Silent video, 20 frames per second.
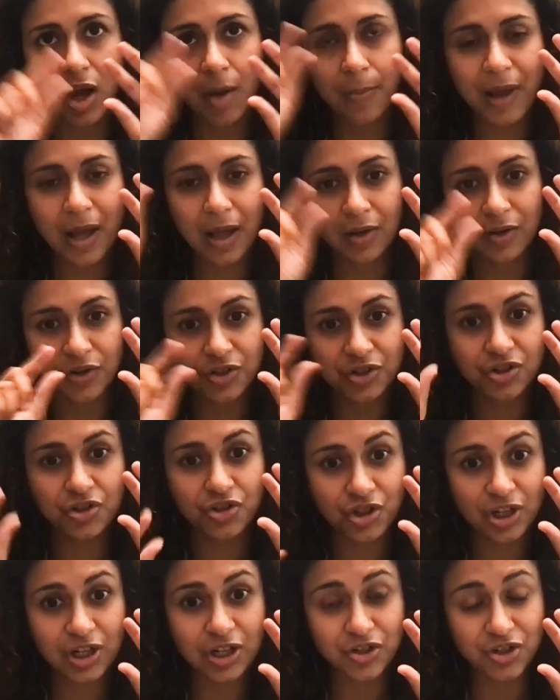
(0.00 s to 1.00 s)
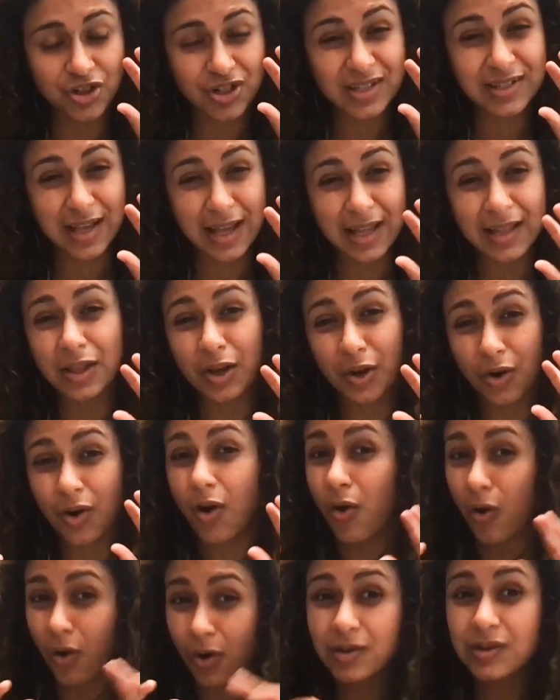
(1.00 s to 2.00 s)
top allergen changes, and
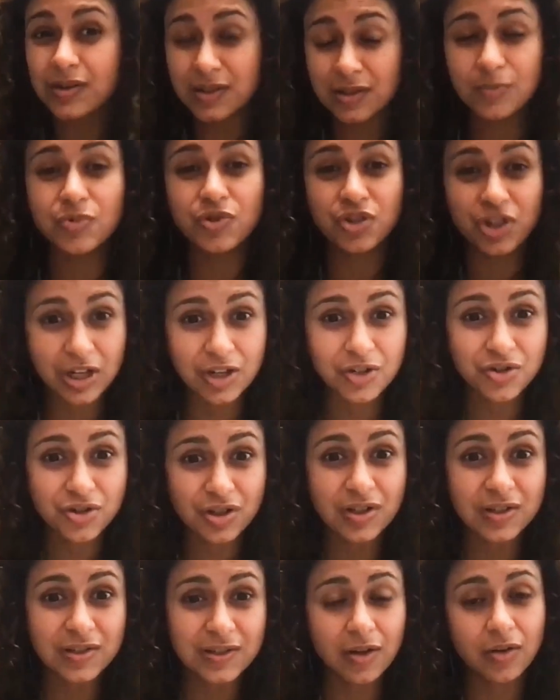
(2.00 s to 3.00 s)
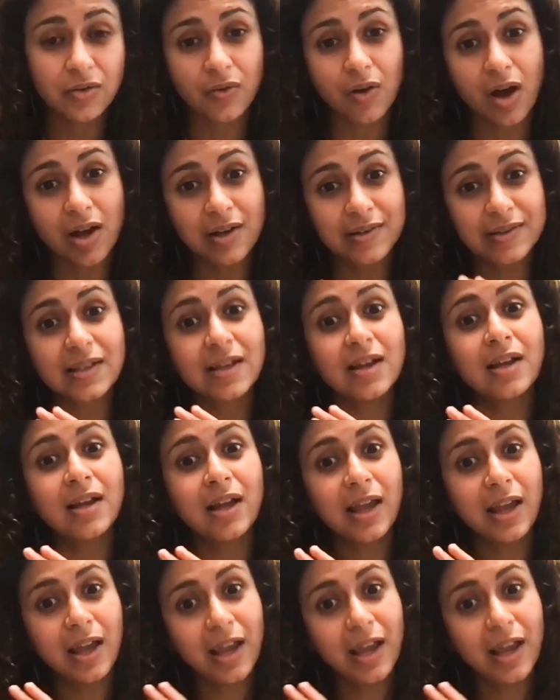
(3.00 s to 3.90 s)
there are some changes across